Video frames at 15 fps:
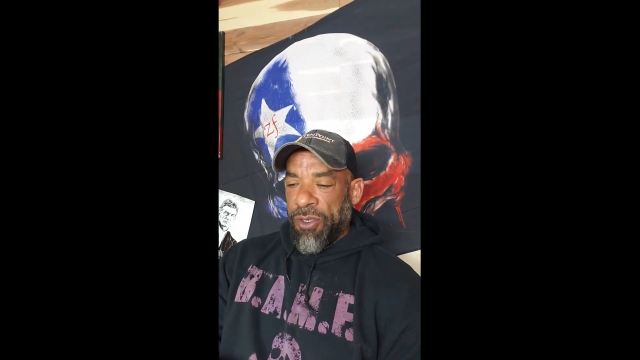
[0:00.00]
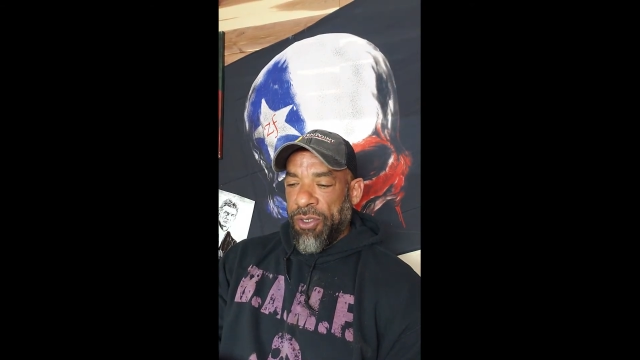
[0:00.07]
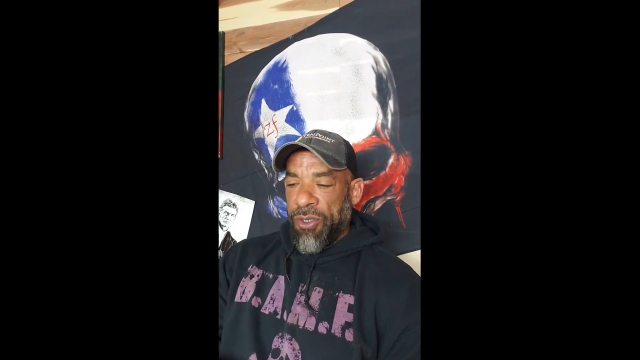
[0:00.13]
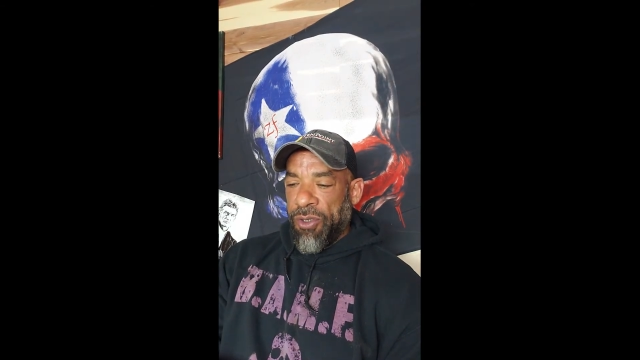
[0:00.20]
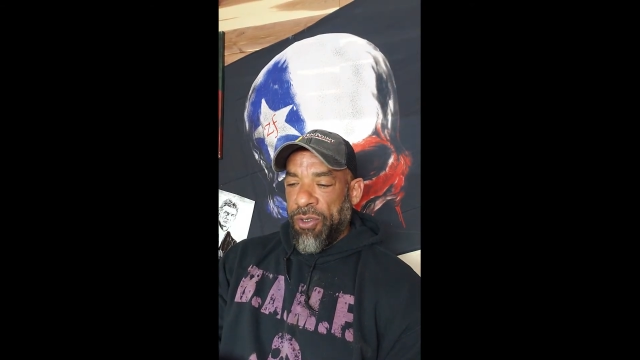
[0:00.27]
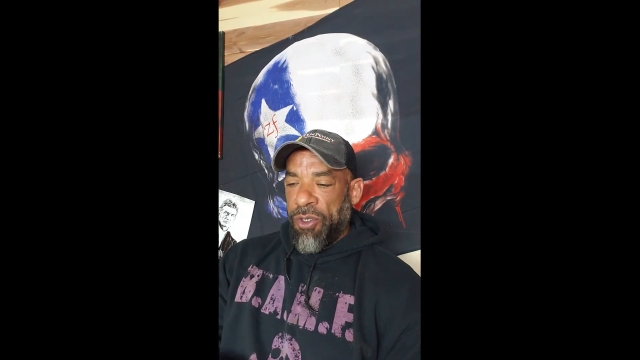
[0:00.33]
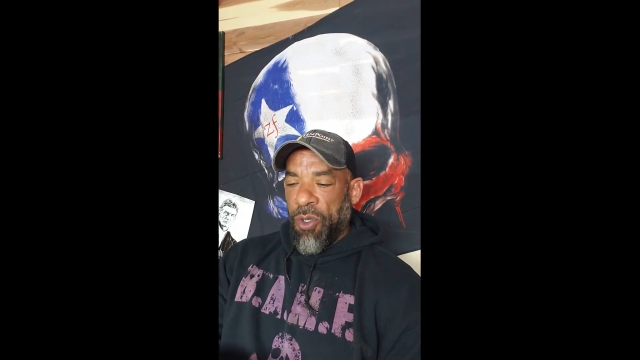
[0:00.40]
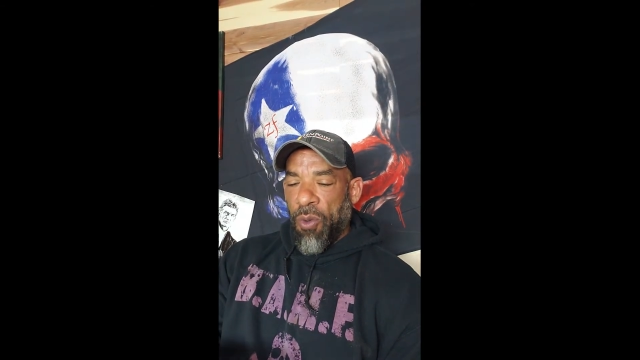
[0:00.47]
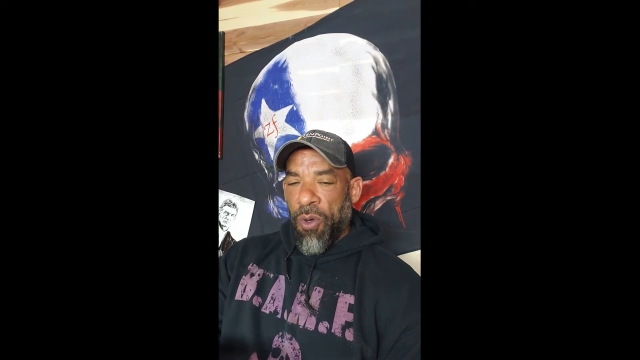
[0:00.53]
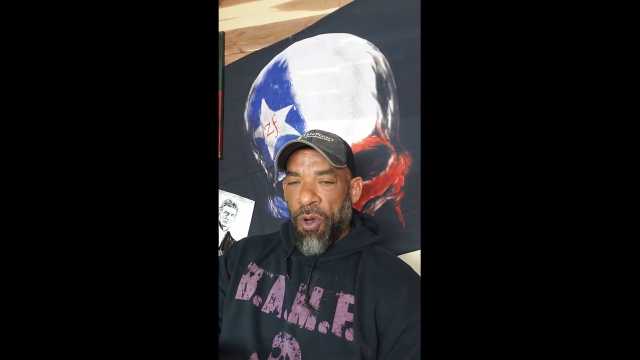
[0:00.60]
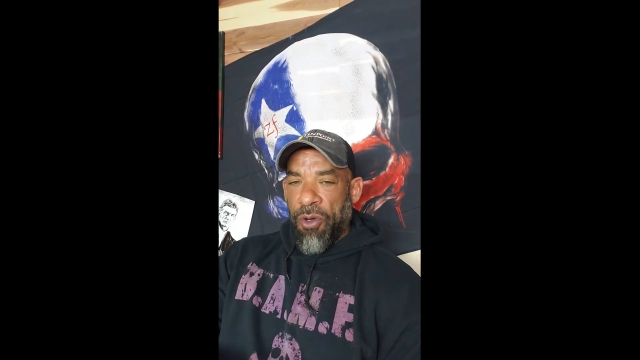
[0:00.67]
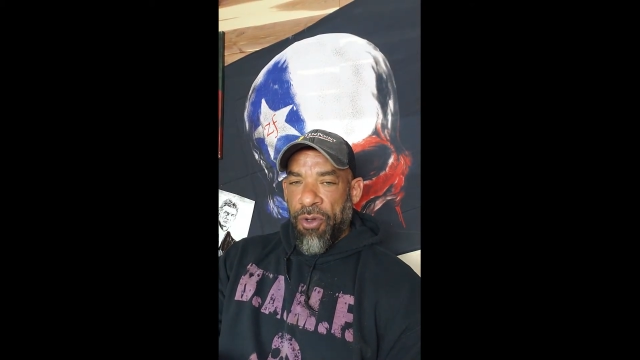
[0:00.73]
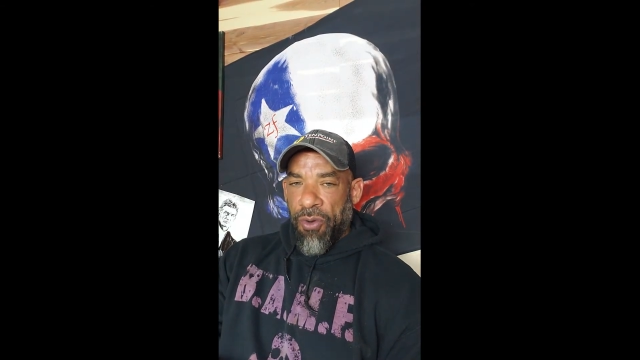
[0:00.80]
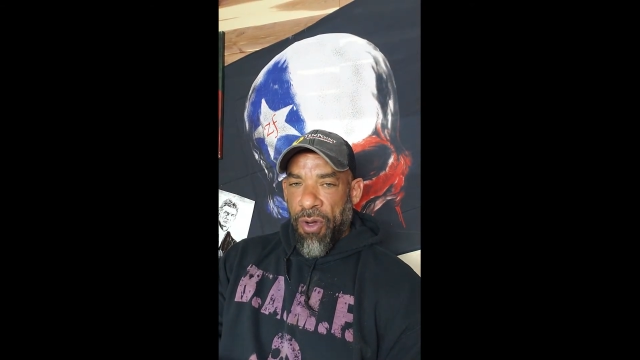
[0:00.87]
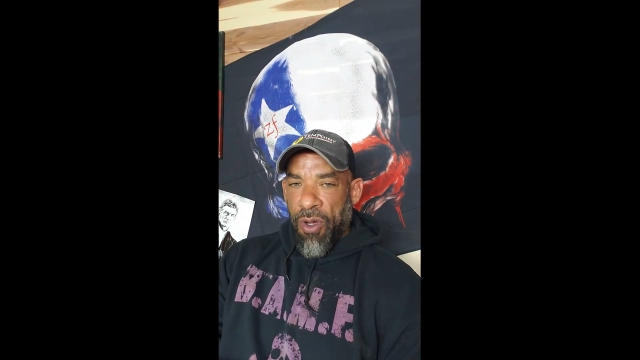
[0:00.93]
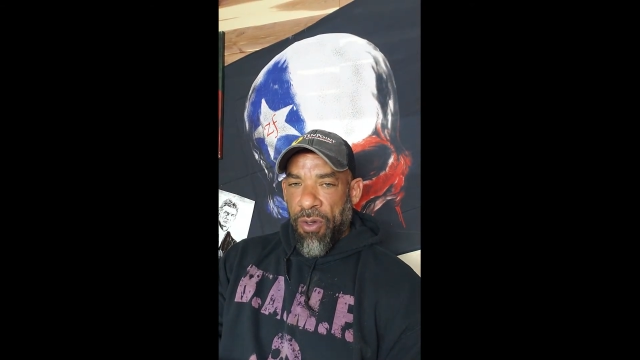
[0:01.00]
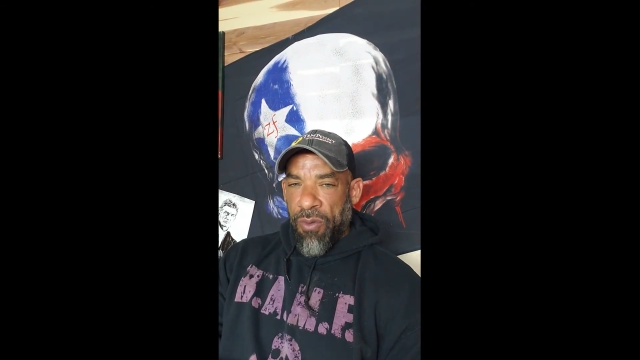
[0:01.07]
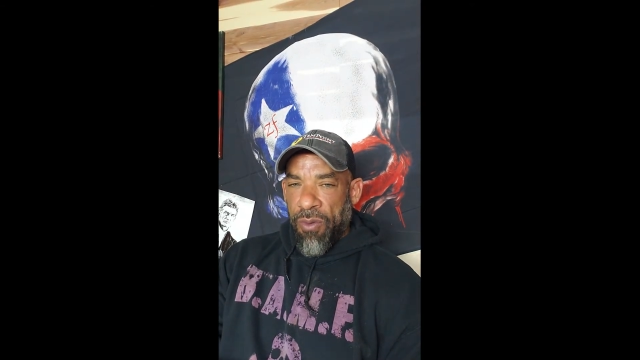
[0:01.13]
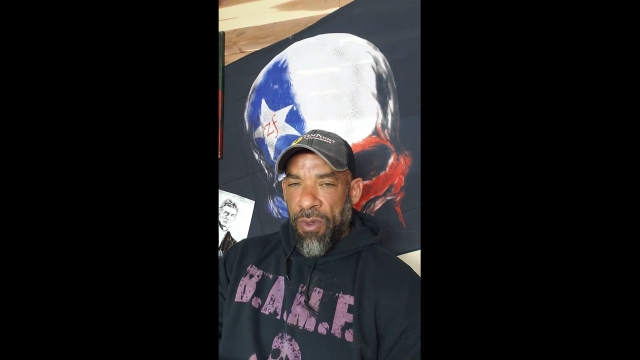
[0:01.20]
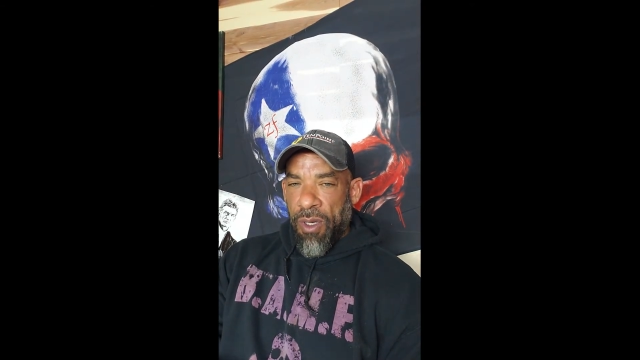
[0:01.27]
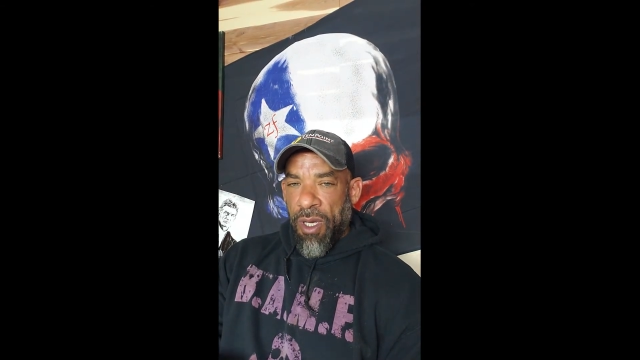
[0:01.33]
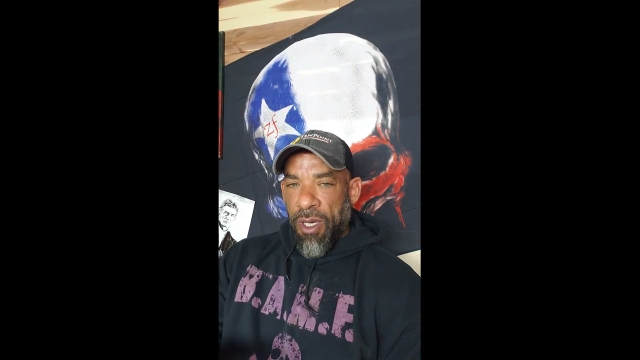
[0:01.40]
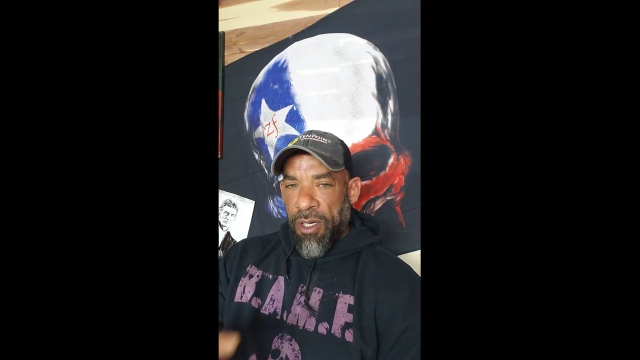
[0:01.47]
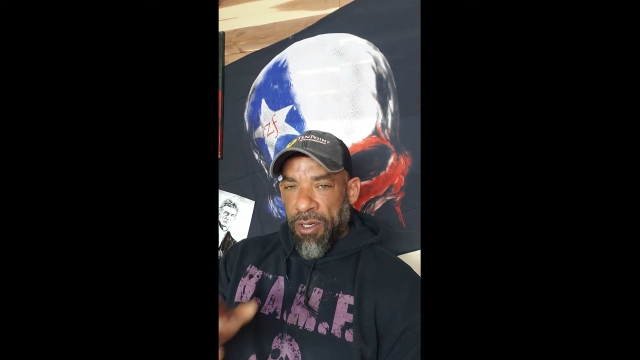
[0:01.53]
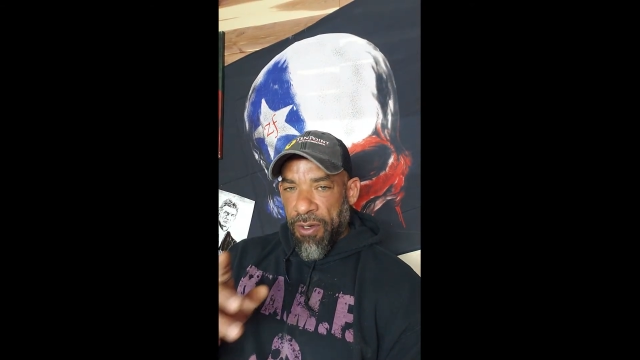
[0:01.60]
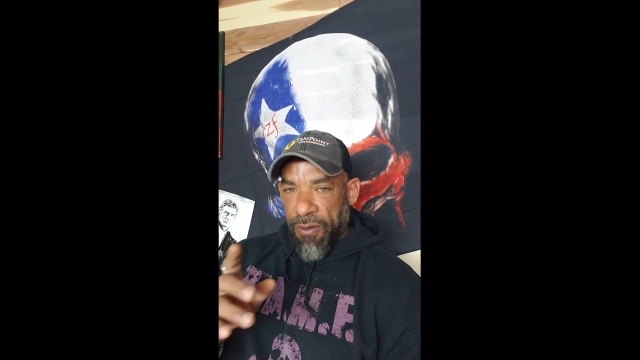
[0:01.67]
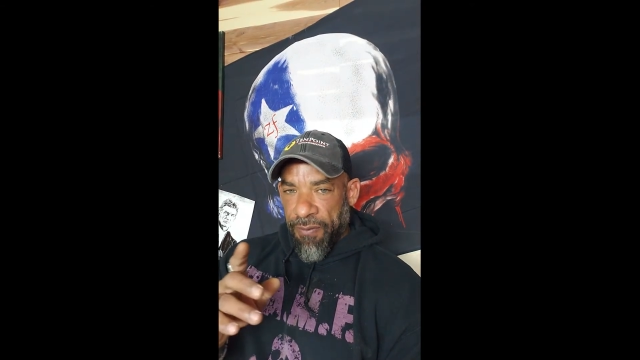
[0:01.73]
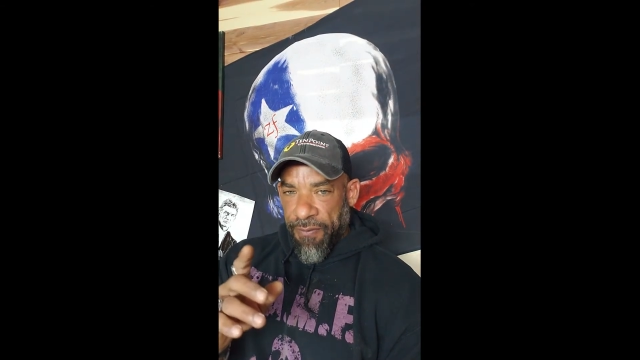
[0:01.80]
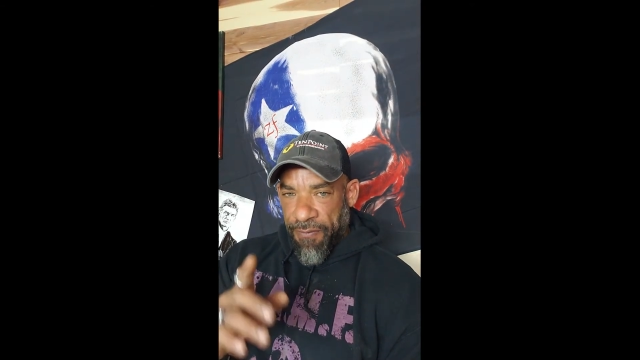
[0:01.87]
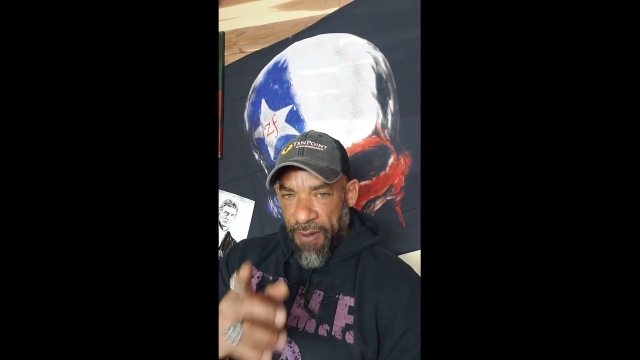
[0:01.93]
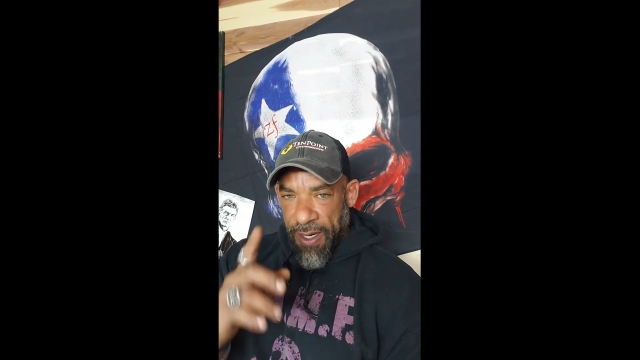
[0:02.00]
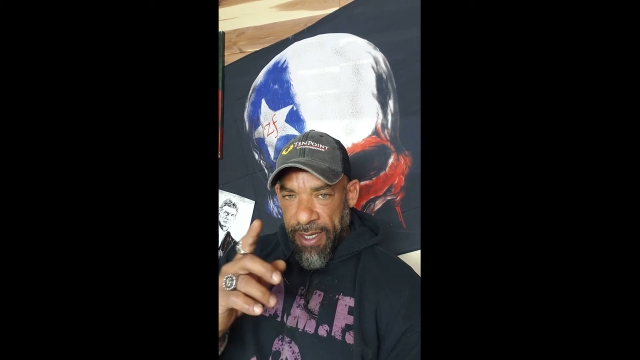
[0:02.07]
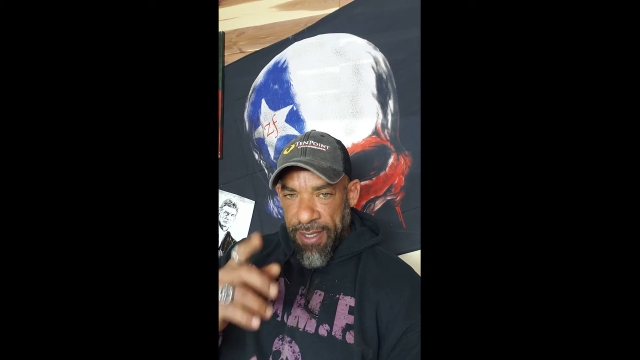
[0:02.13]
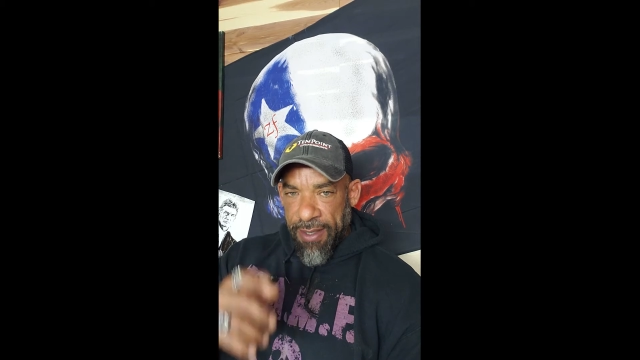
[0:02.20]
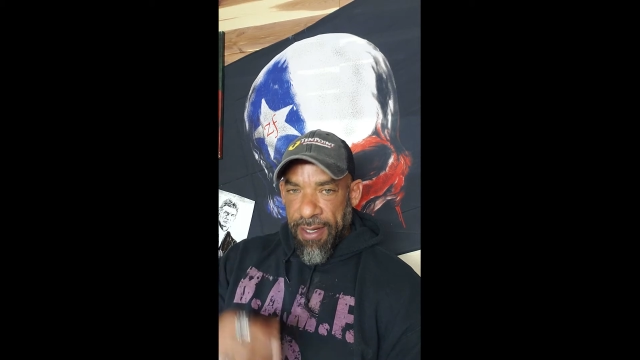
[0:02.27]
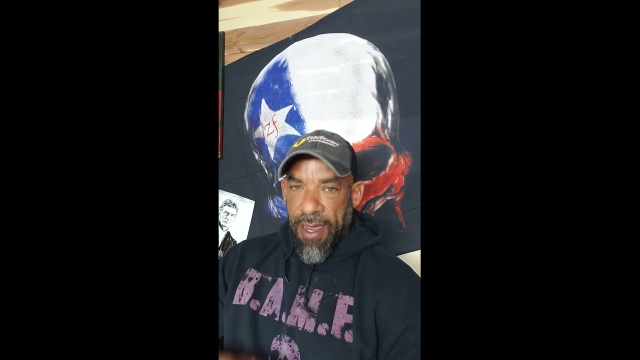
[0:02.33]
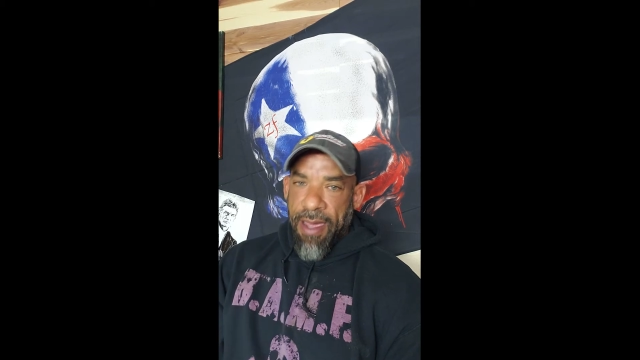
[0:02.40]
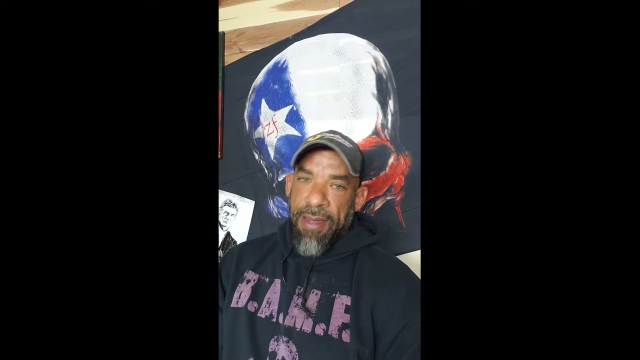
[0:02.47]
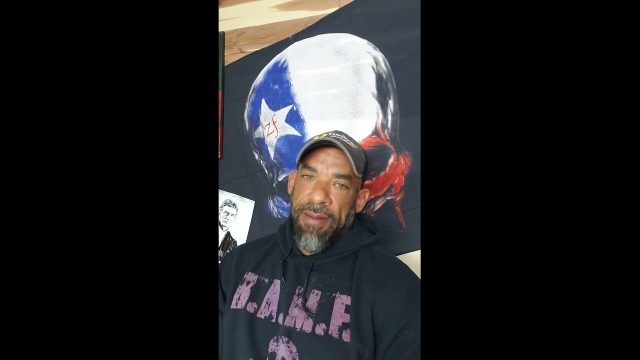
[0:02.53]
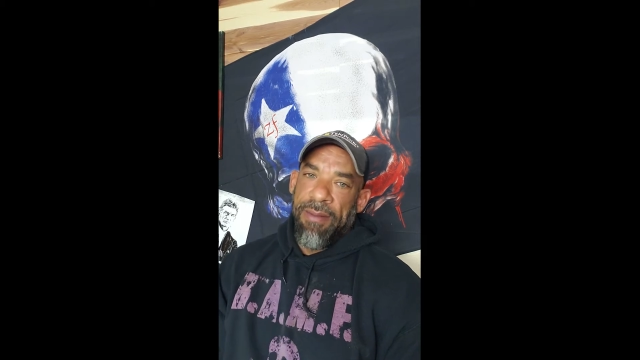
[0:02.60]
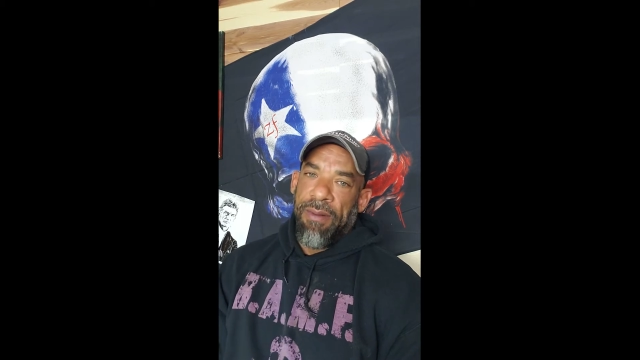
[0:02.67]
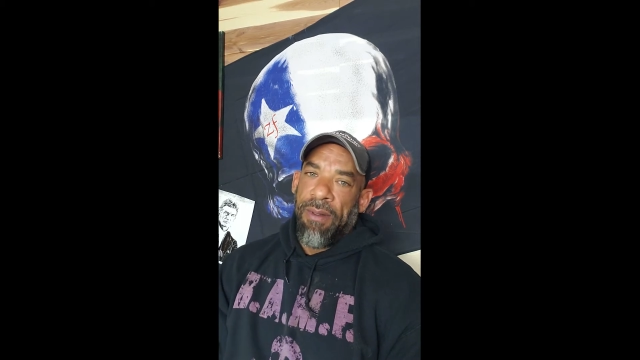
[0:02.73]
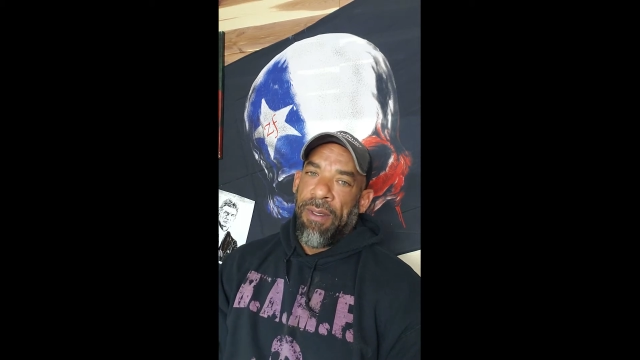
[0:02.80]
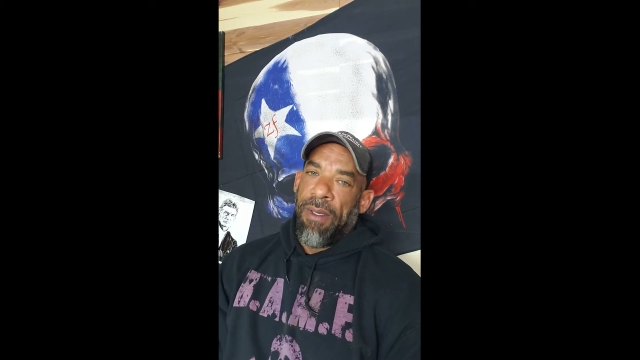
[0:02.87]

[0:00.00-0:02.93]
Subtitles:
to do it on your own, you're fucking dead.